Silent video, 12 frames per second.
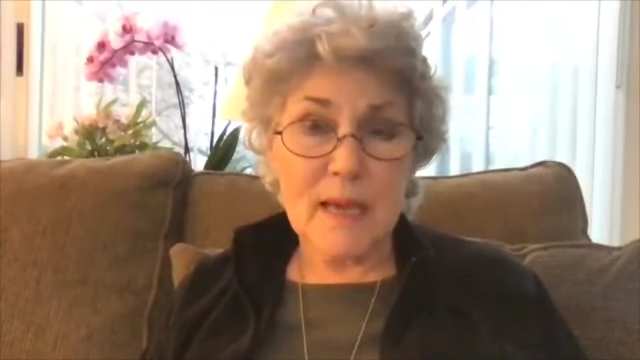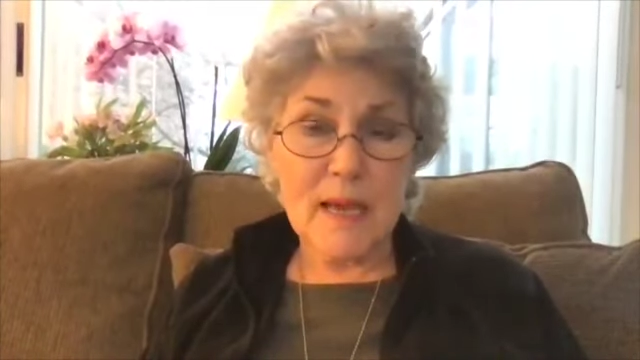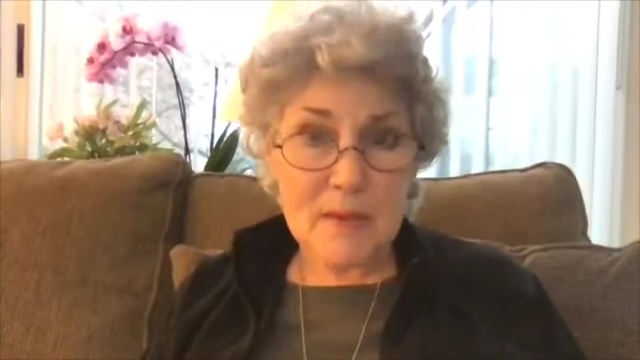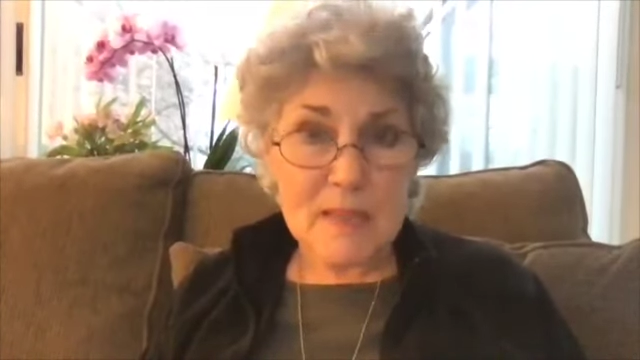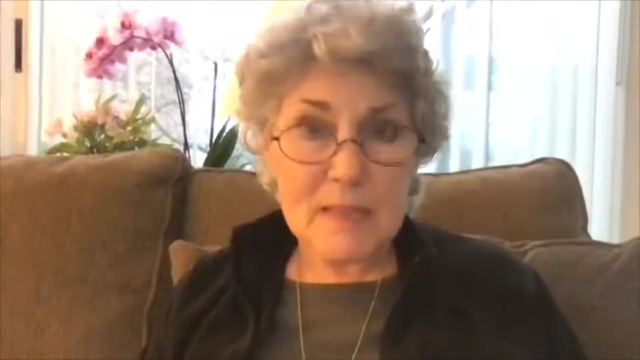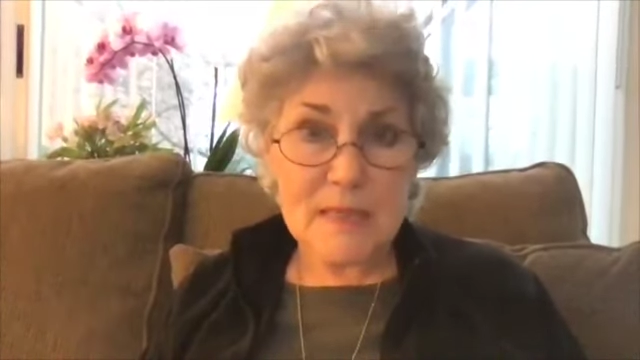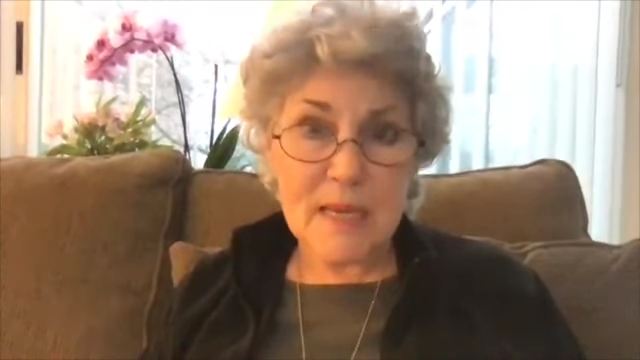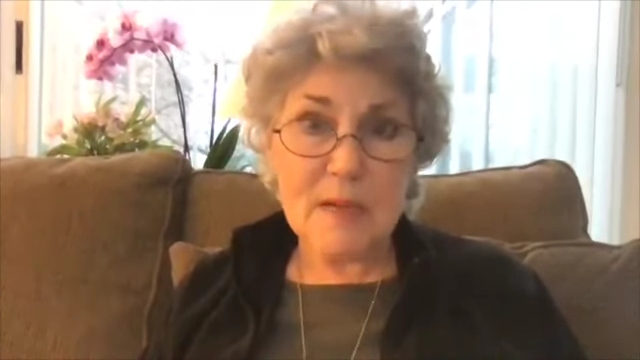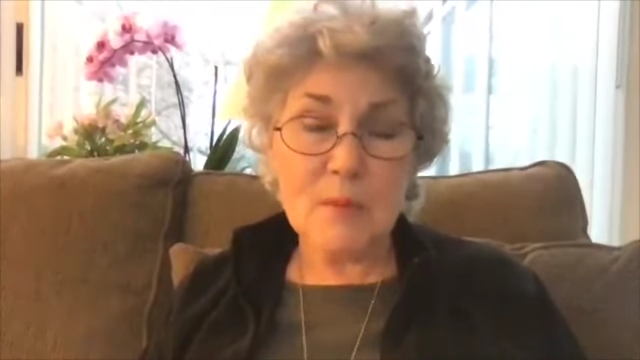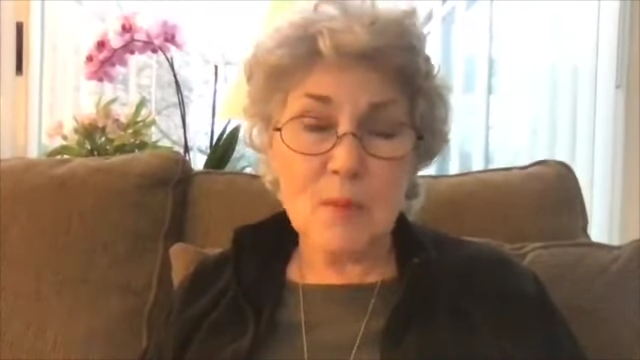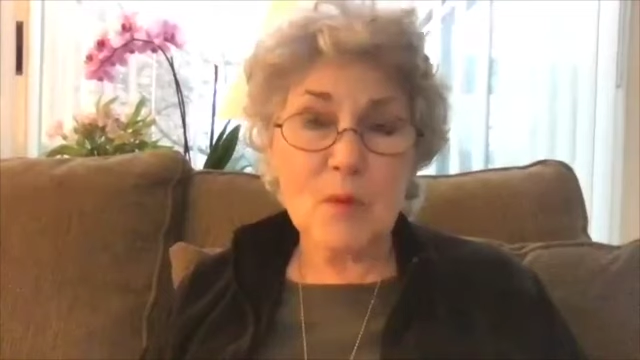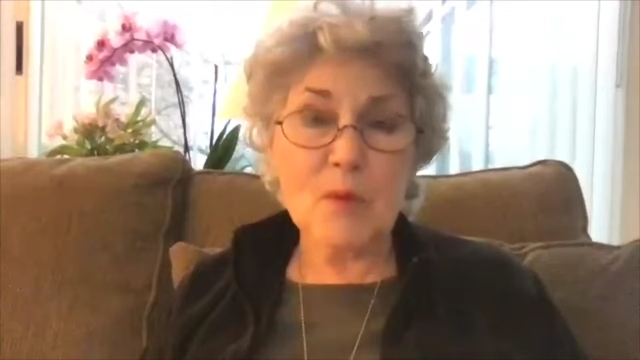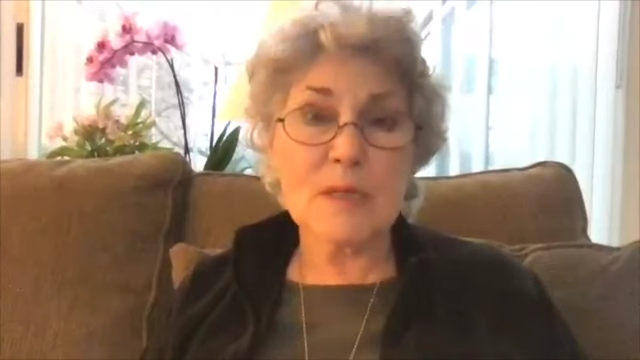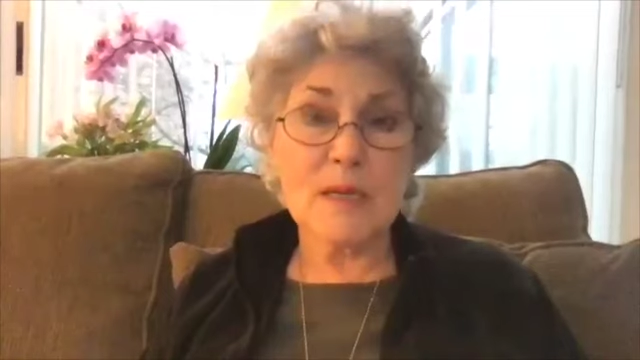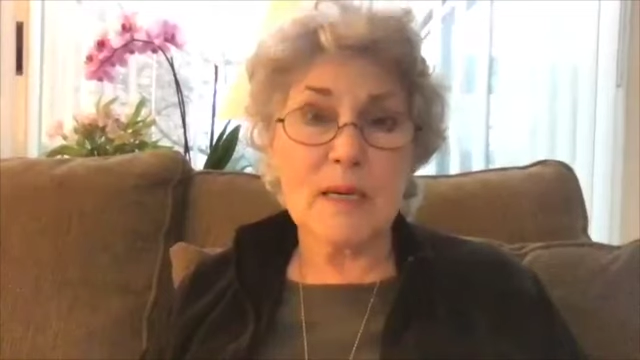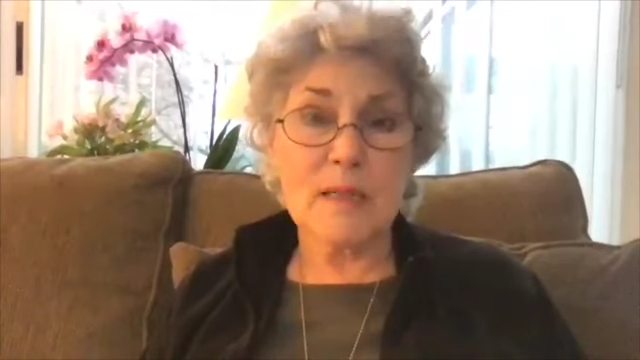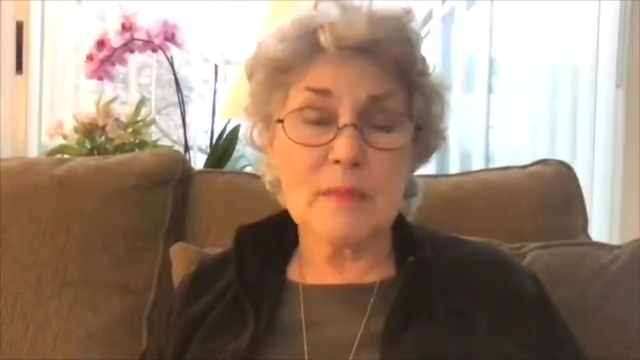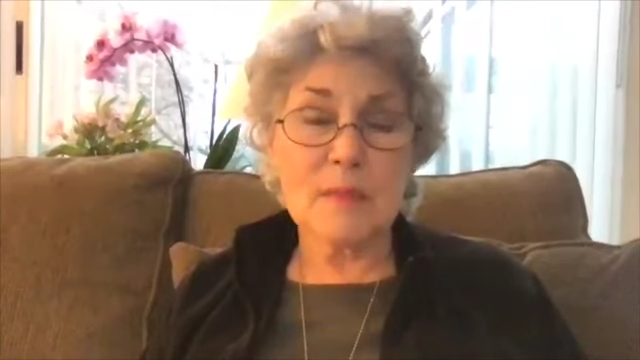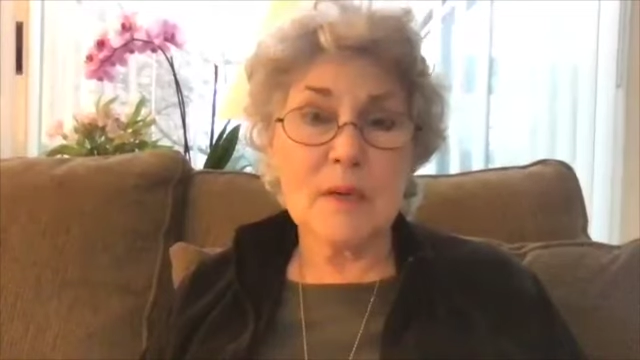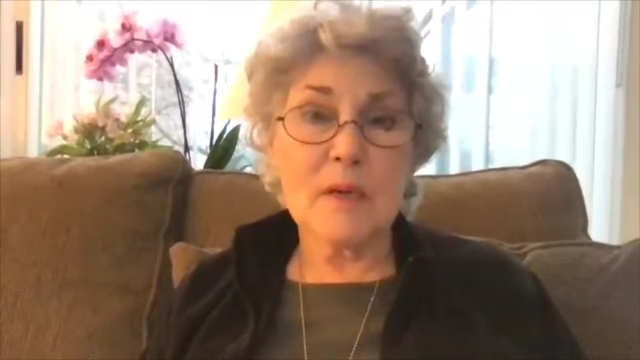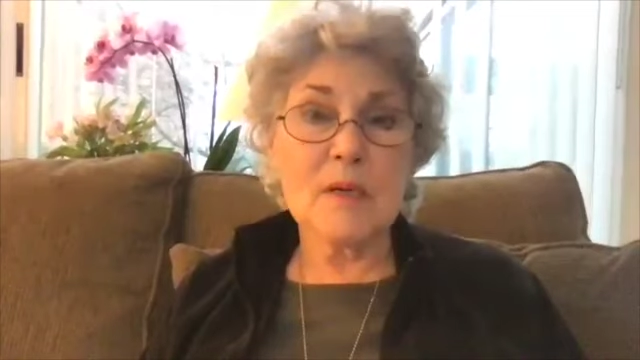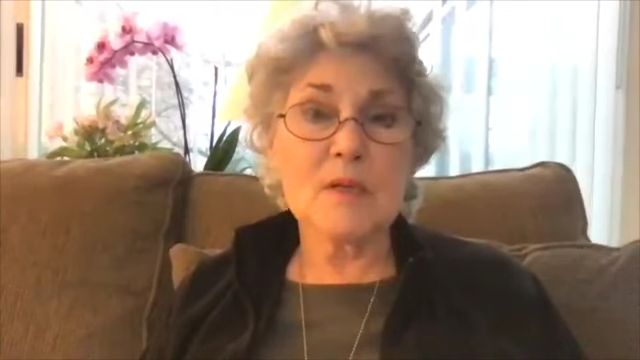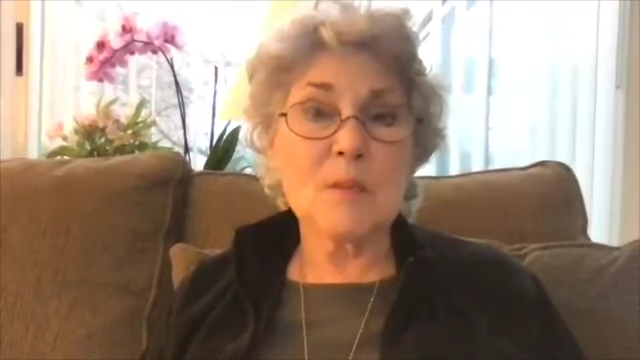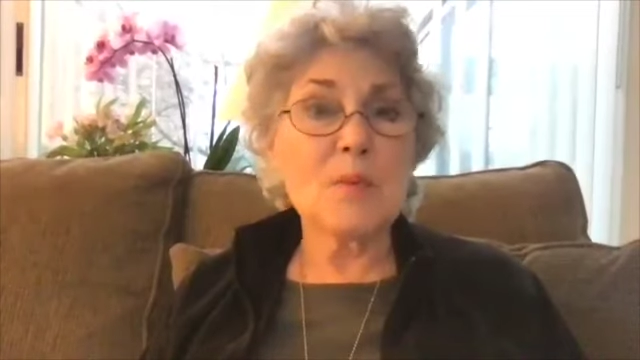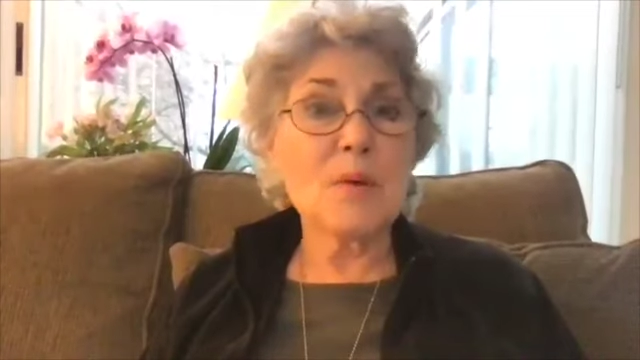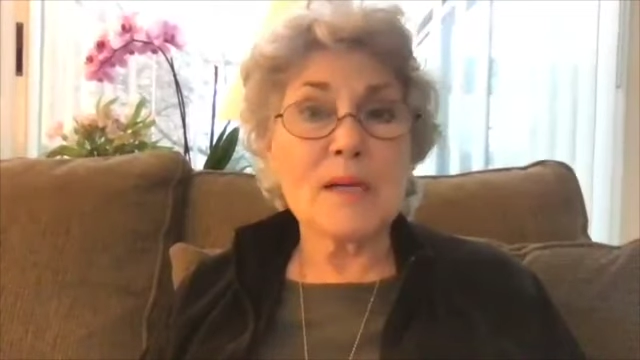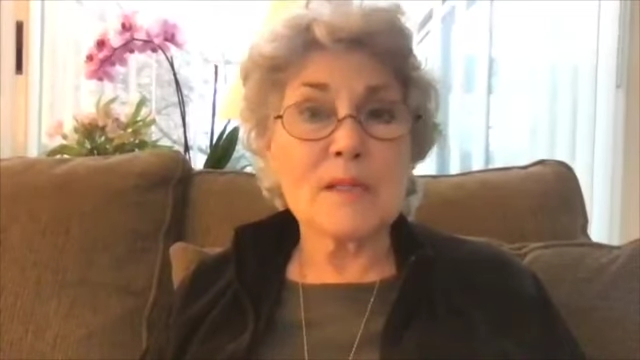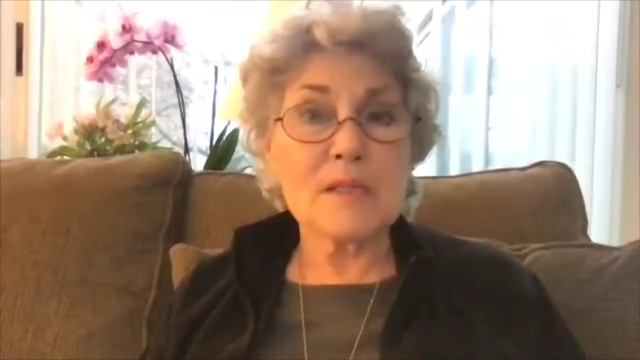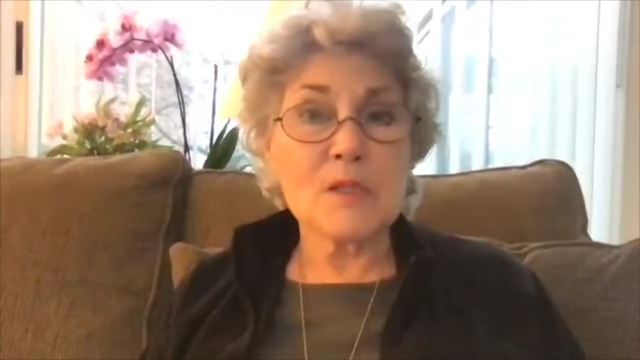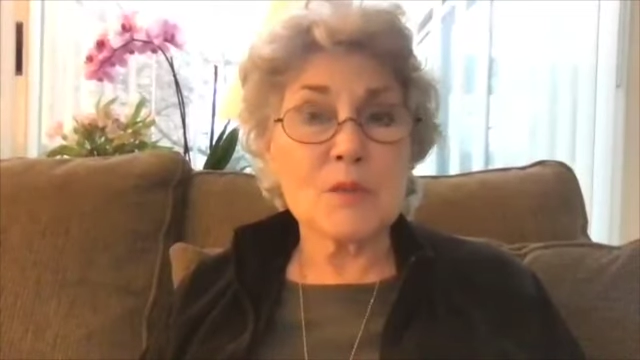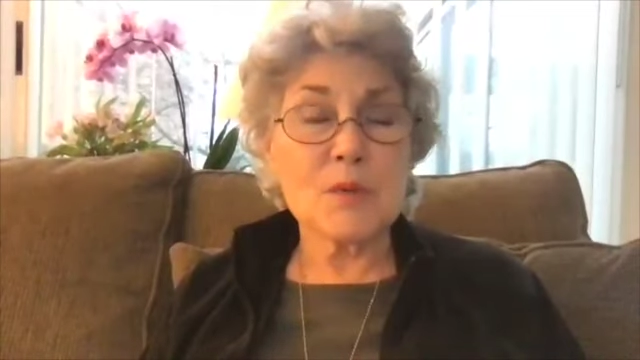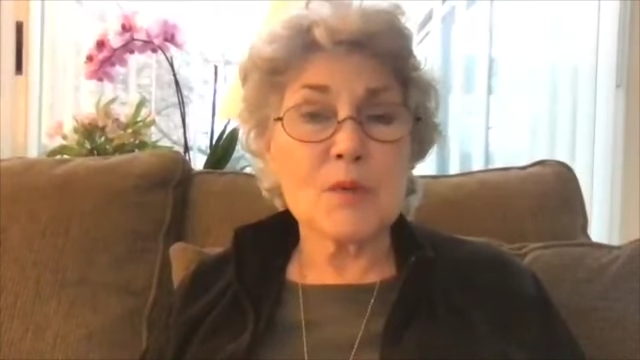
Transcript: and then take more time to process